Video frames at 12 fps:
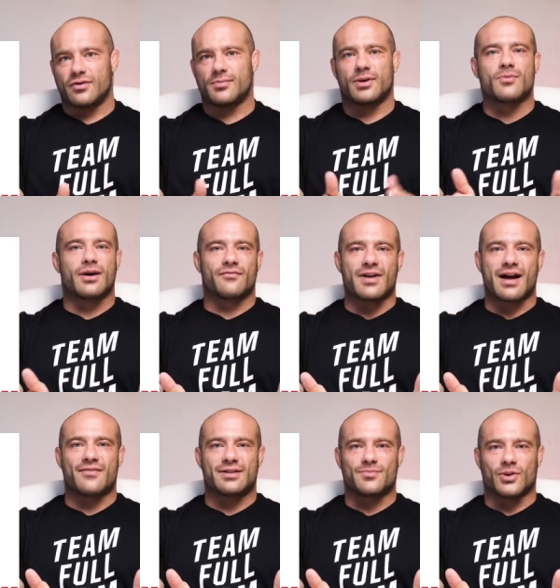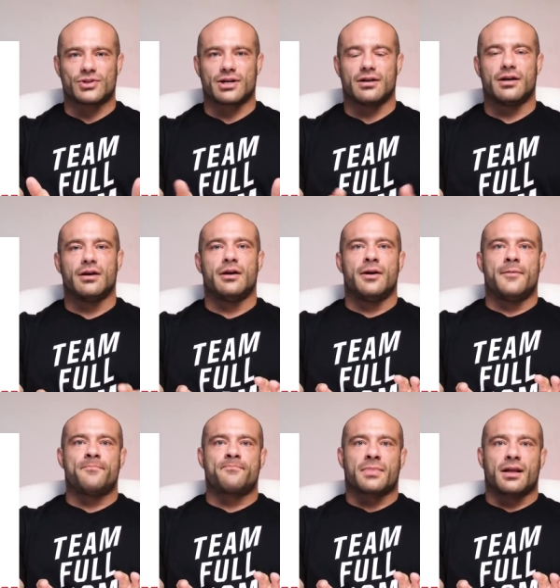And you'll be like, but Five? That's bullshit.
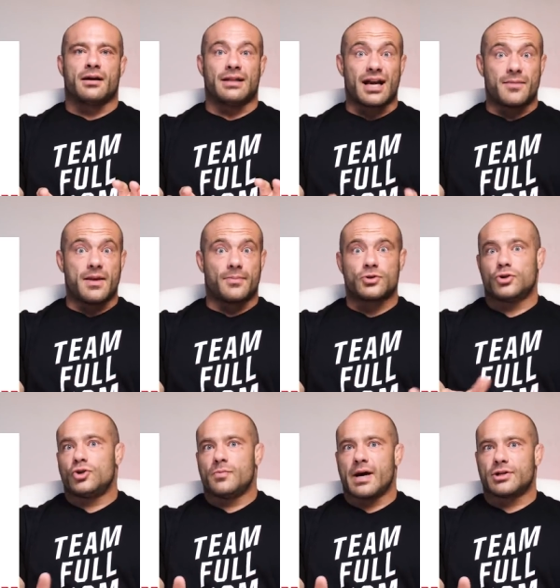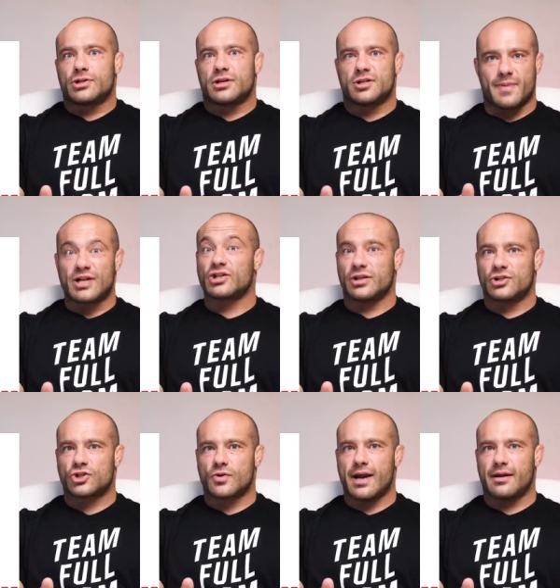A lot of people do too much, especially in
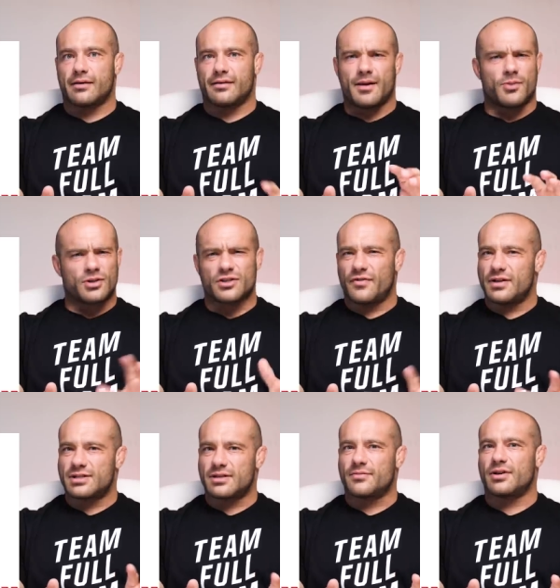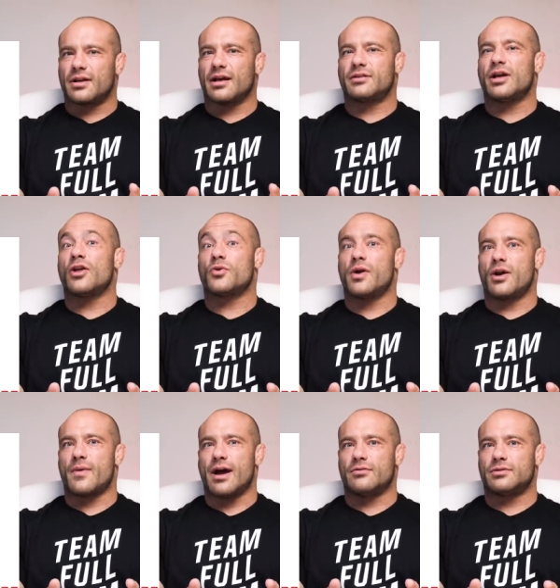strength. And hypertrophy it's something the, the other way
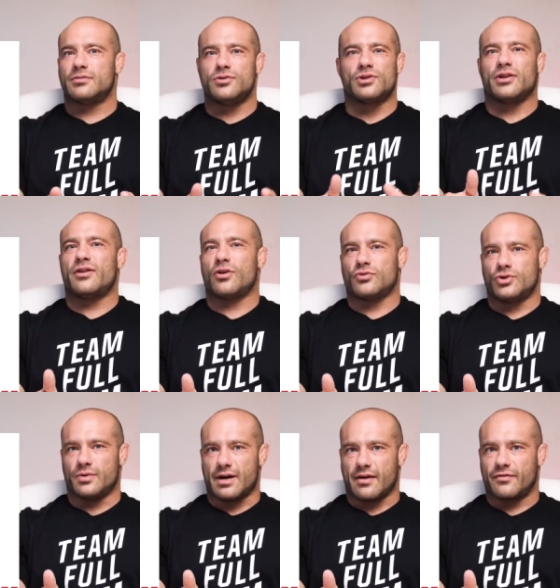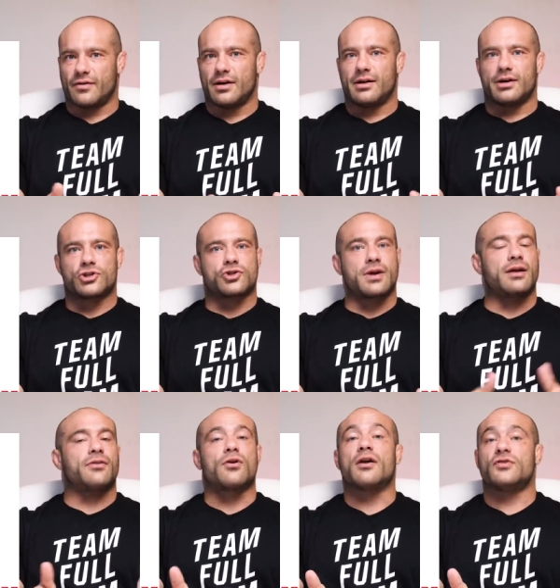around. Usually they don't do enough. In
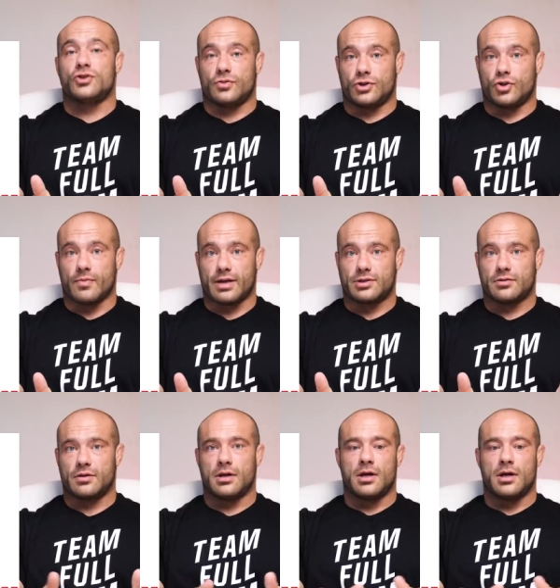strength, they're often doing too much.